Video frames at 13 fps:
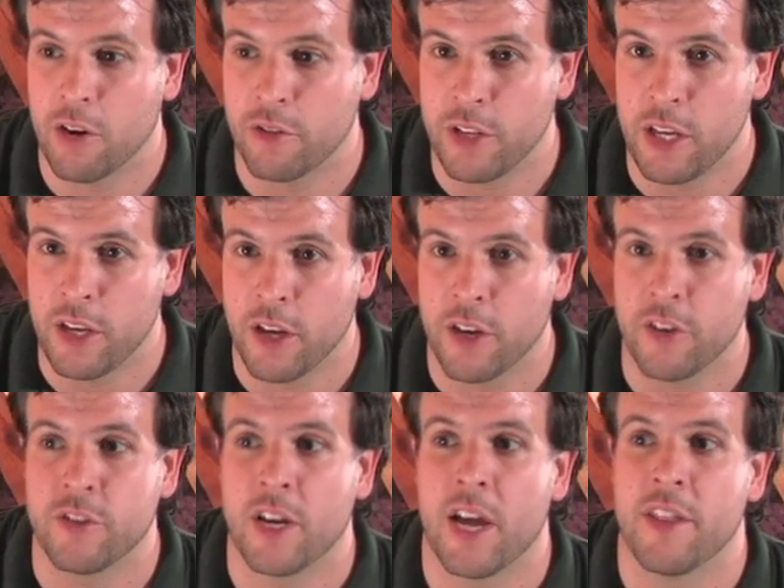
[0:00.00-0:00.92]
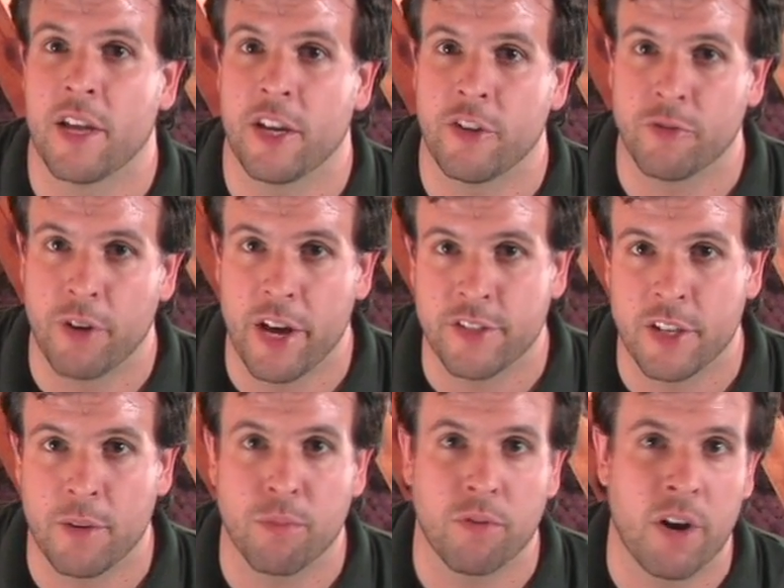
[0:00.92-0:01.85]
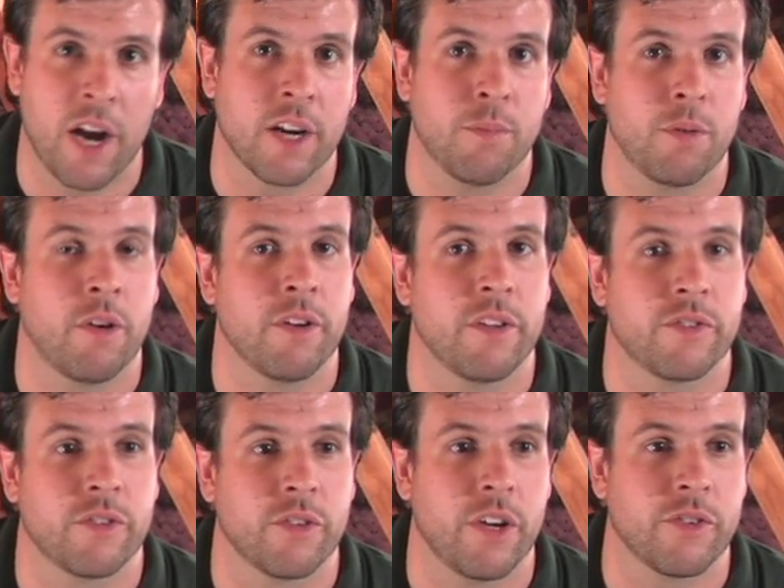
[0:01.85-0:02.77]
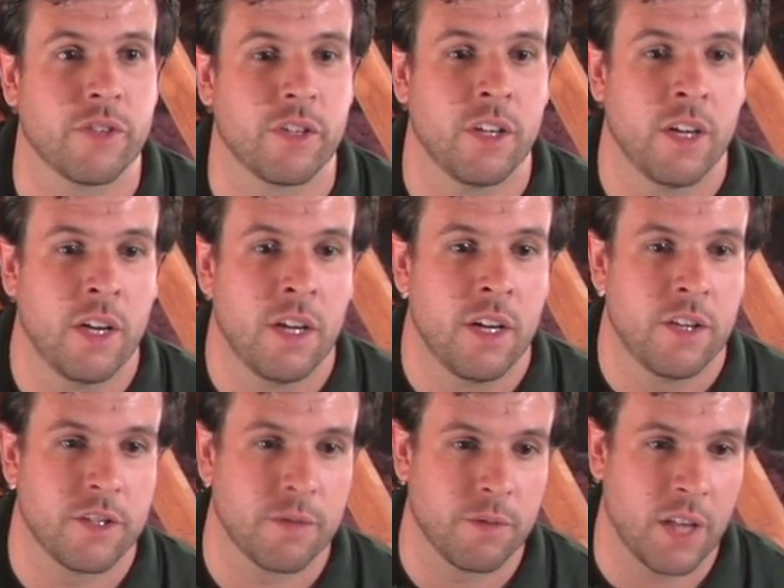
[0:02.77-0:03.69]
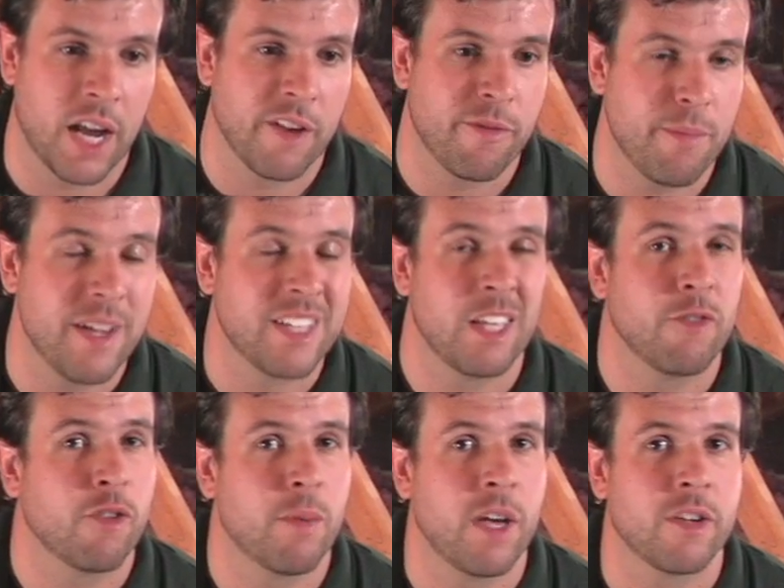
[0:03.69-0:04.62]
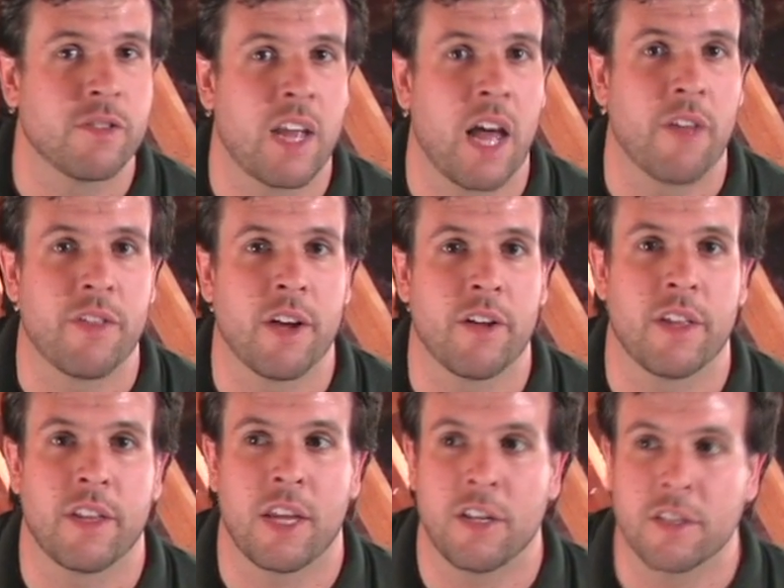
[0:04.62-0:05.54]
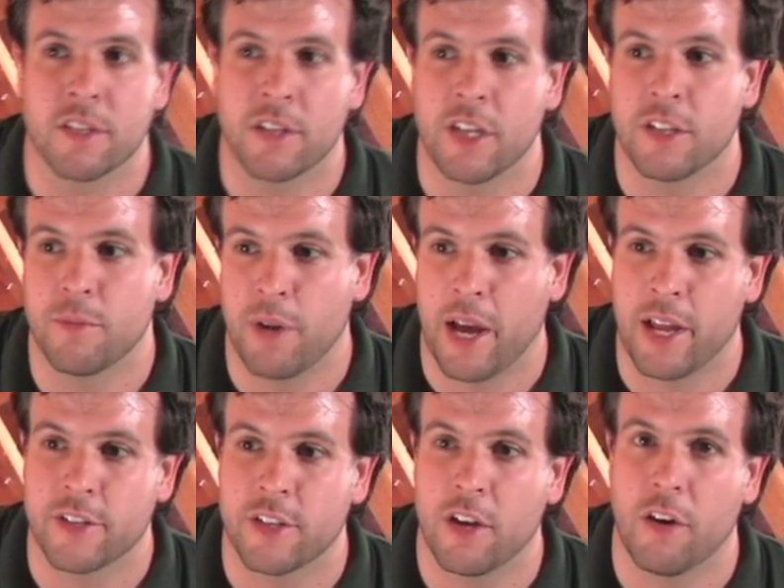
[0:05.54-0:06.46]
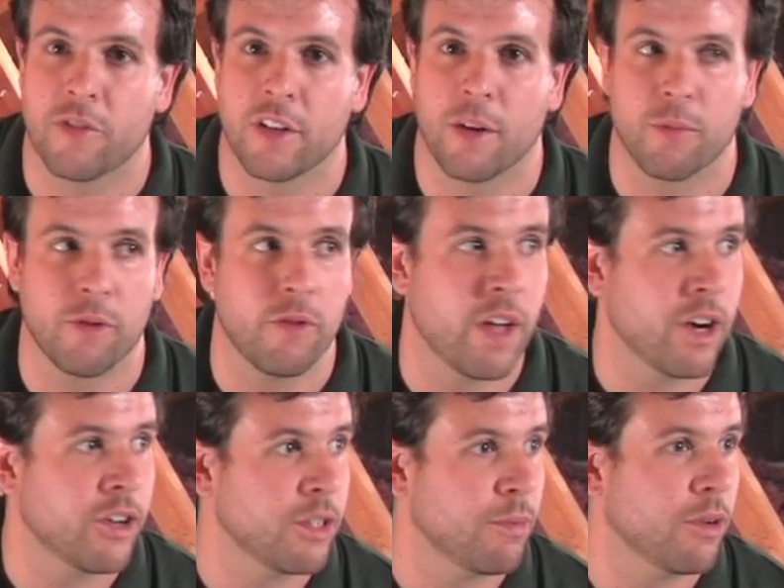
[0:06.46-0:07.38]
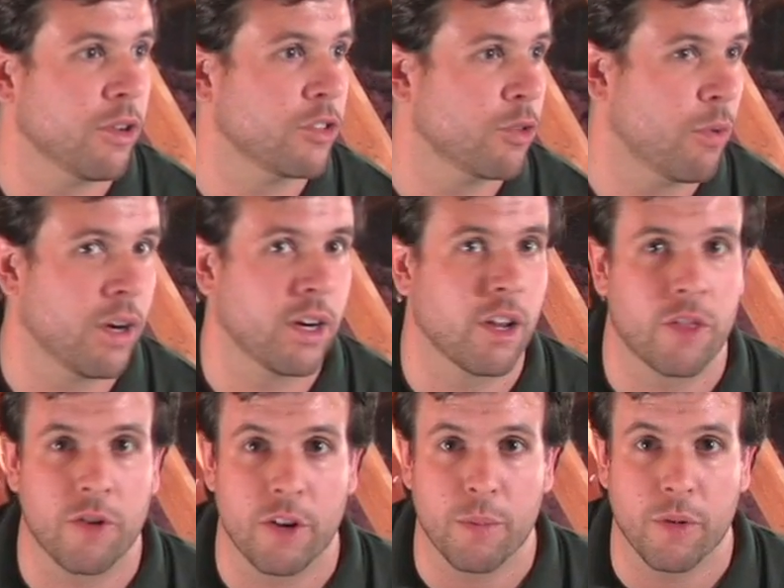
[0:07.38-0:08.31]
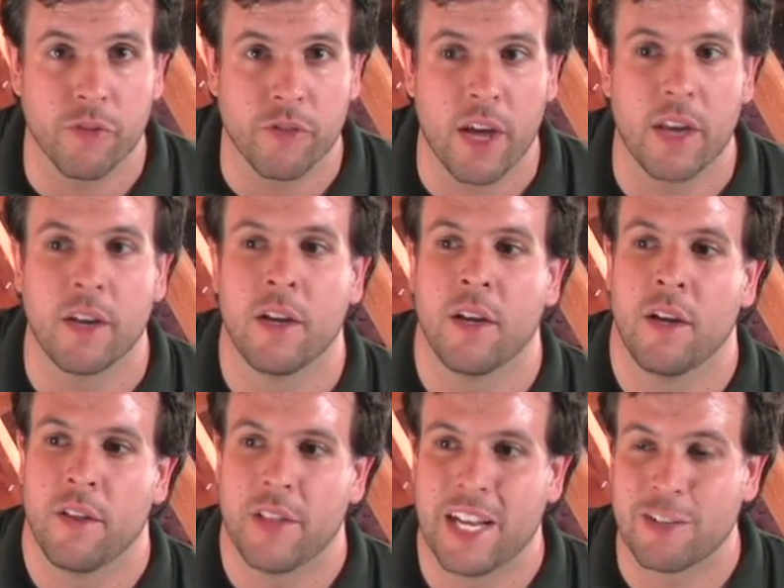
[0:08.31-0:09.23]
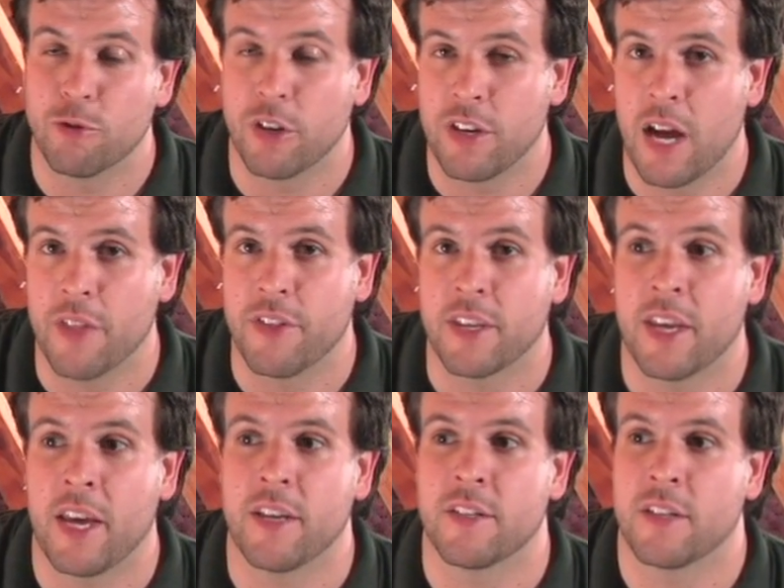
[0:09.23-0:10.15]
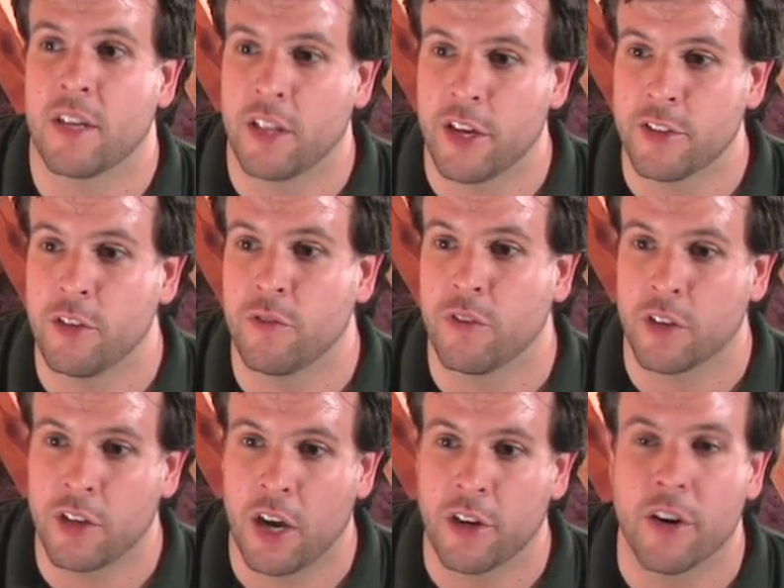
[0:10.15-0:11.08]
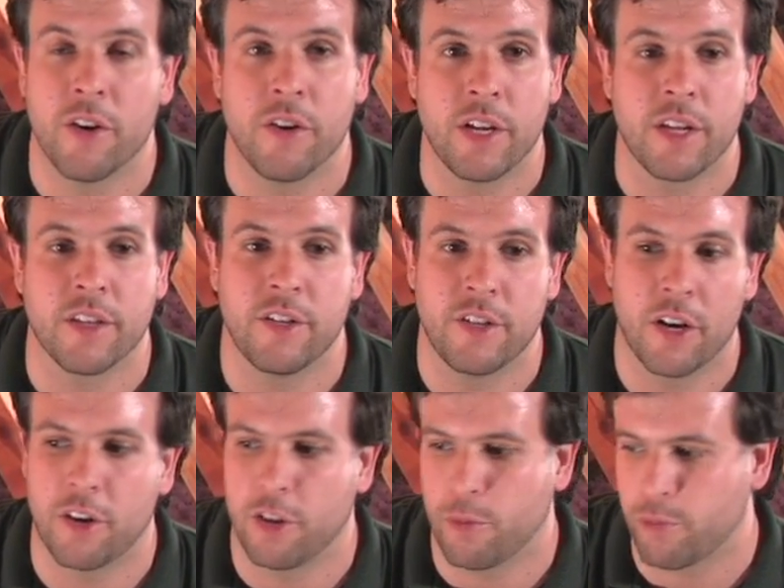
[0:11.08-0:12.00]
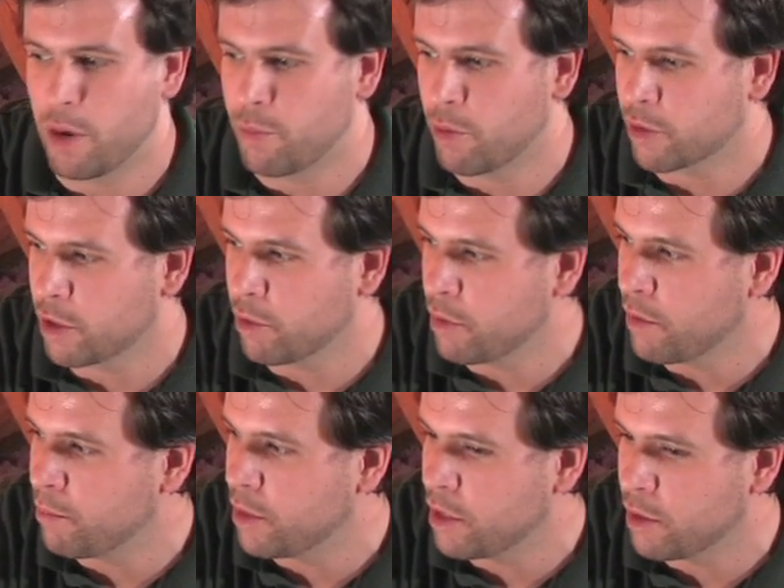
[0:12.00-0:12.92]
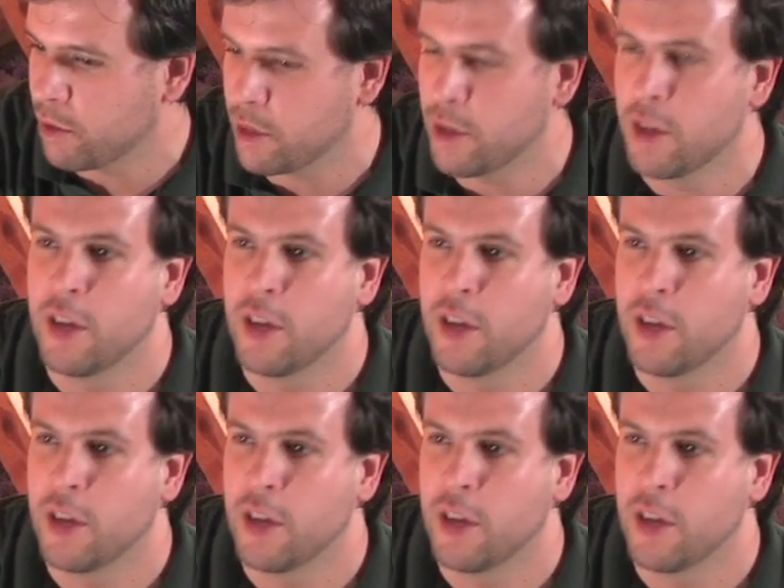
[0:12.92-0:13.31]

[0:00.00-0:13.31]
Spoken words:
leakage and address it prior to blowing insulation. There's a lot of misinformation out there that insulation by itself can improve energy bills 20 to 30%. That's really not the case unless you've gone underneath and done all the prep work that we've been doing,